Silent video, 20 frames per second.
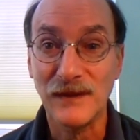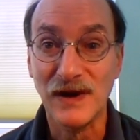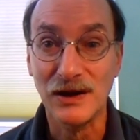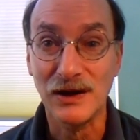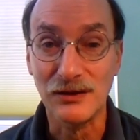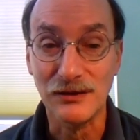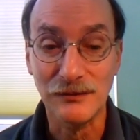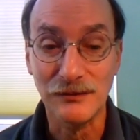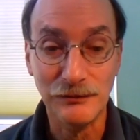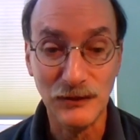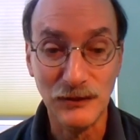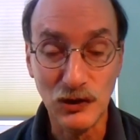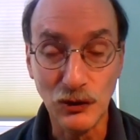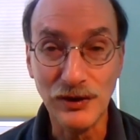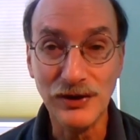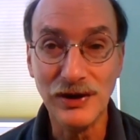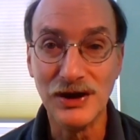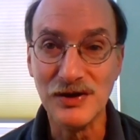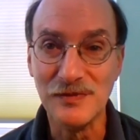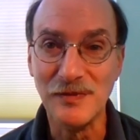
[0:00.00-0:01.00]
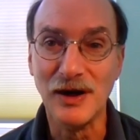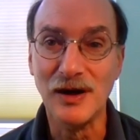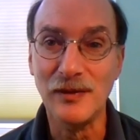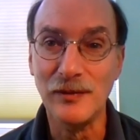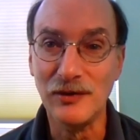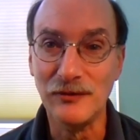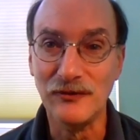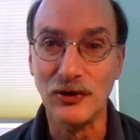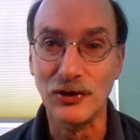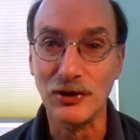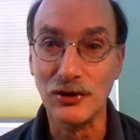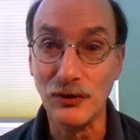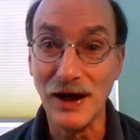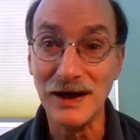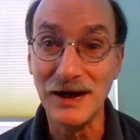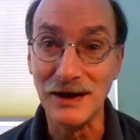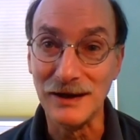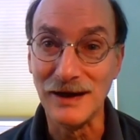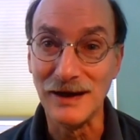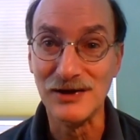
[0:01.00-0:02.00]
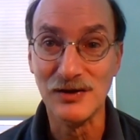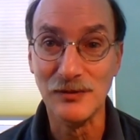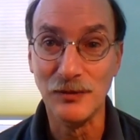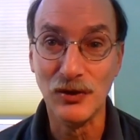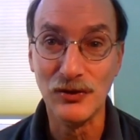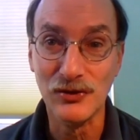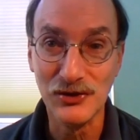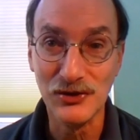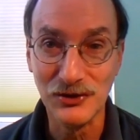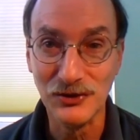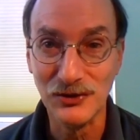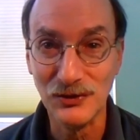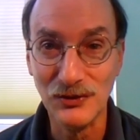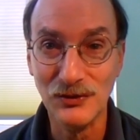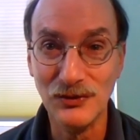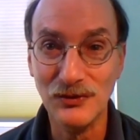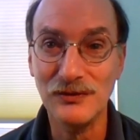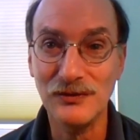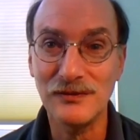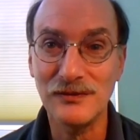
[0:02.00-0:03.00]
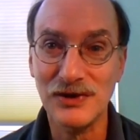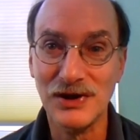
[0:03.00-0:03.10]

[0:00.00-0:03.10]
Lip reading: that are doing the experiment for credit as opposed to